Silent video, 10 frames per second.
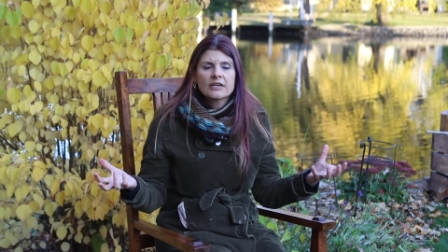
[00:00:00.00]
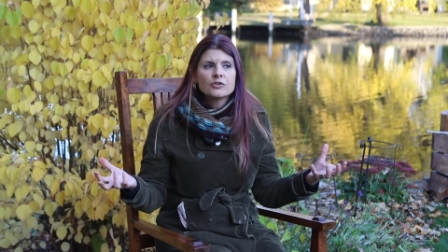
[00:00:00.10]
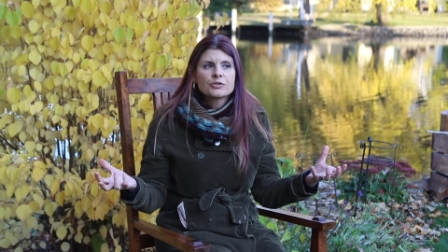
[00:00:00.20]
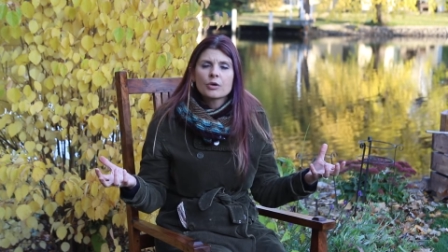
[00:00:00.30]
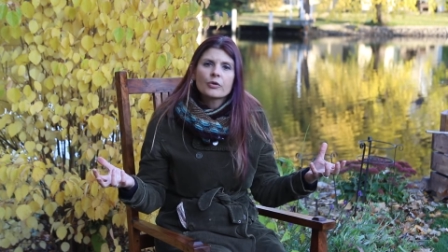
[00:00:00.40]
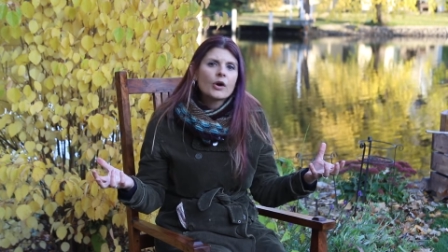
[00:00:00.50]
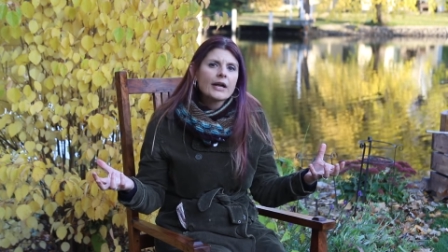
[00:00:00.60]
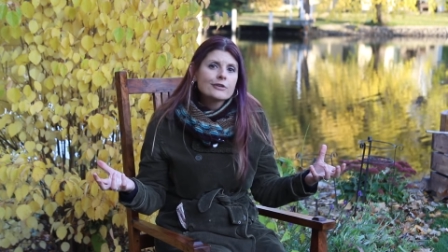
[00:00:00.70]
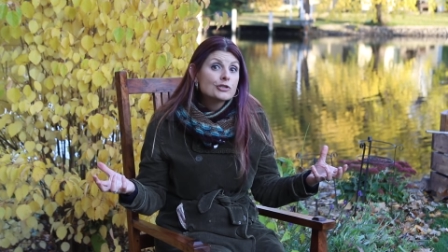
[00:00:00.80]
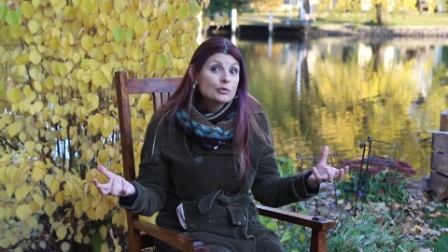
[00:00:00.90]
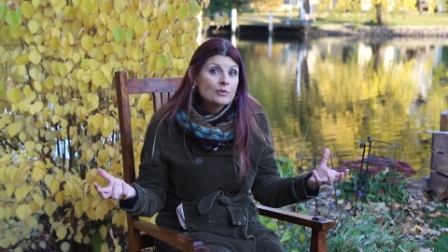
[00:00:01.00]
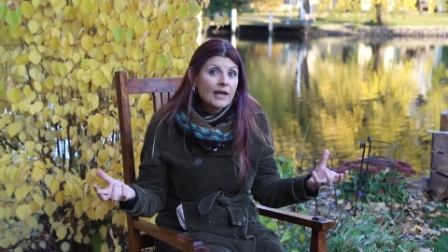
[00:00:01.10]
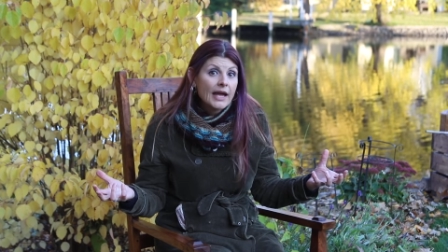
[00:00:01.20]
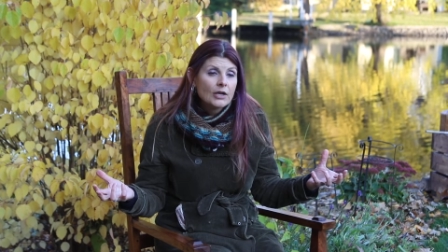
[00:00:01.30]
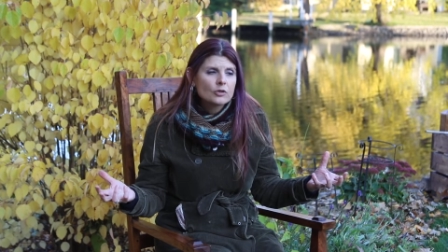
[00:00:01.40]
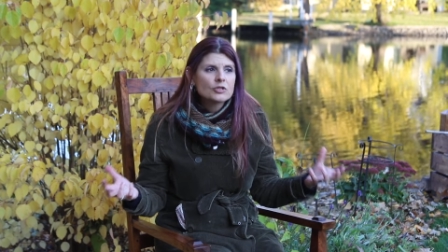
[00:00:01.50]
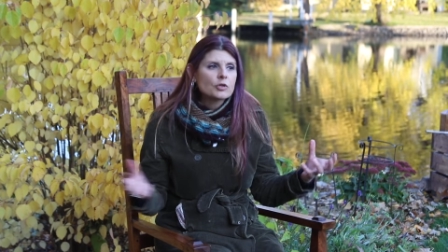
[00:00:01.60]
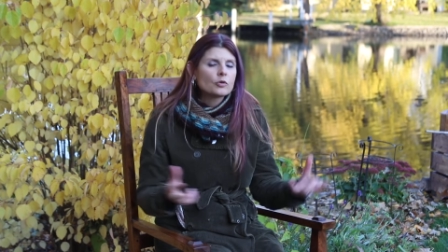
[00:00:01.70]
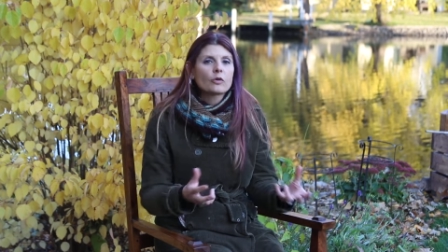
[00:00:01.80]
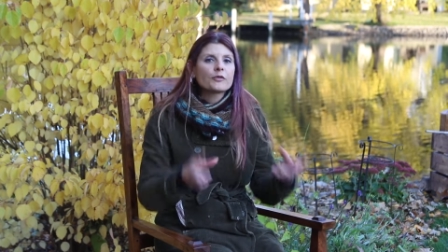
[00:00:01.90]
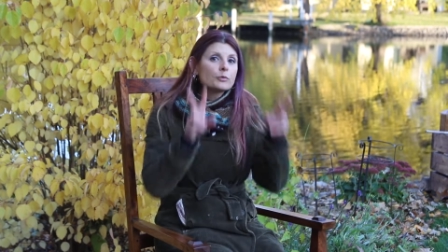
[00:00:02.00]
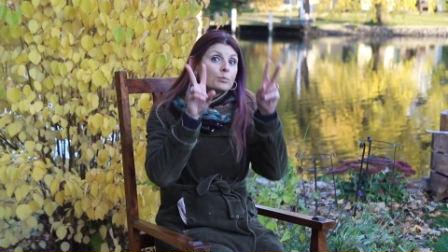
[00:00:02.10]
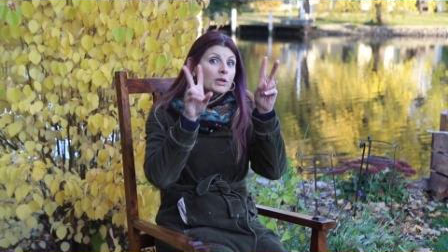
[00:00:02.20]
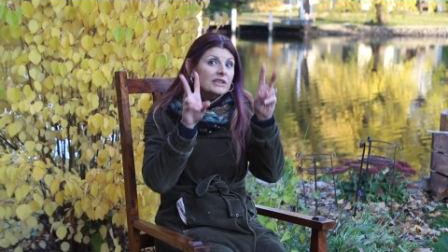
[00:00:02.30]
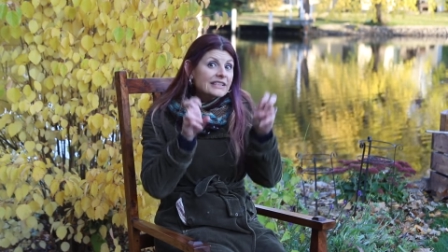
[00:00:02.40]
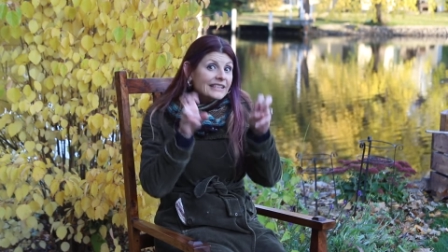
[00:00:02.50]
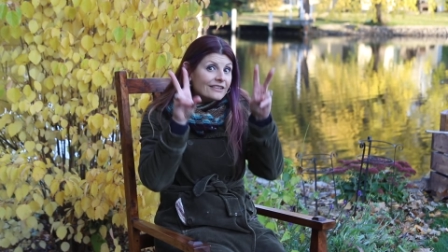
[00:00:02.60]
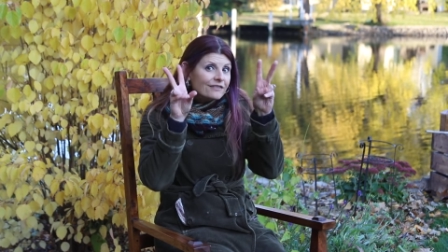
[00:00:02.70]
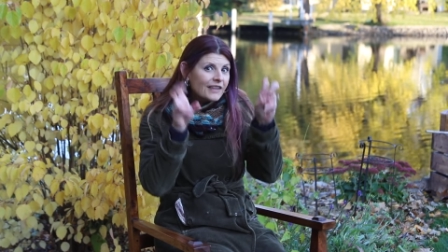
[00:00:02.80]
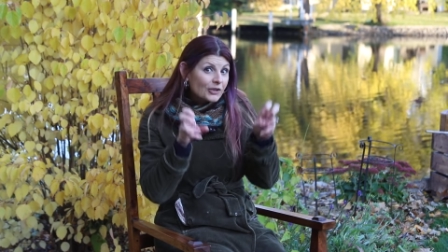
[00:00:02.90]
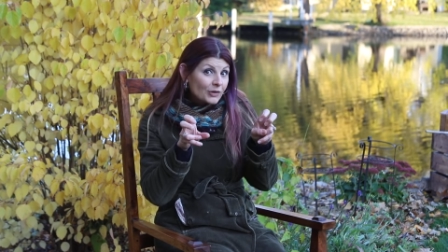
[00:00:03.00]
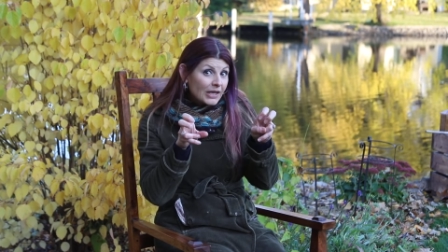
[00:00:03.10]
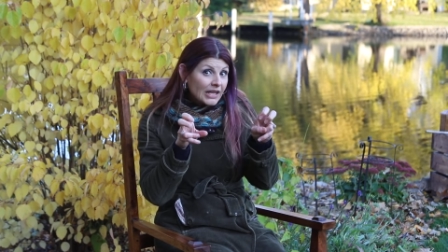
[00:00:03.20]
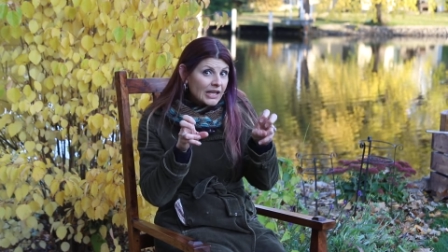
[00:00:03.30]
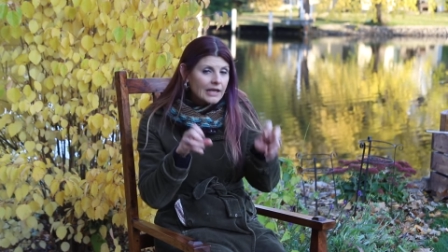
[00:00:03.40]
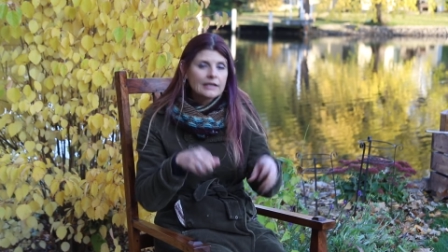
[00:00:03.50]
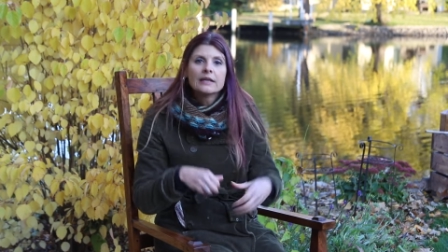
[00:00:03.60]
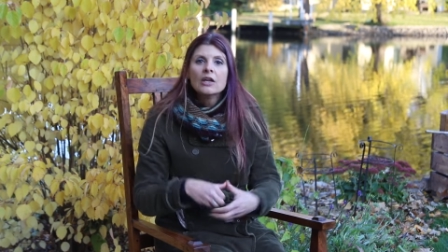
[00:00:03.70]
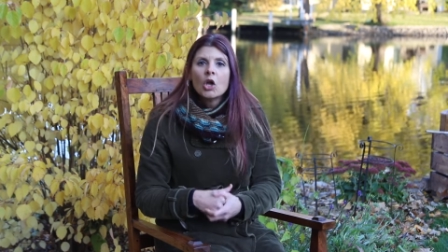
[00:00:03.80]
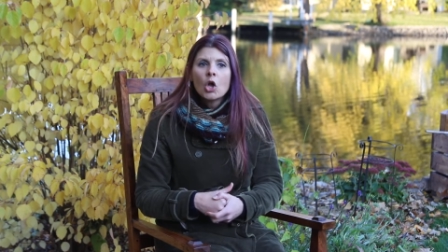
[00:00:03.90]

and you don't know how to do that or you don't know if you believe that you can.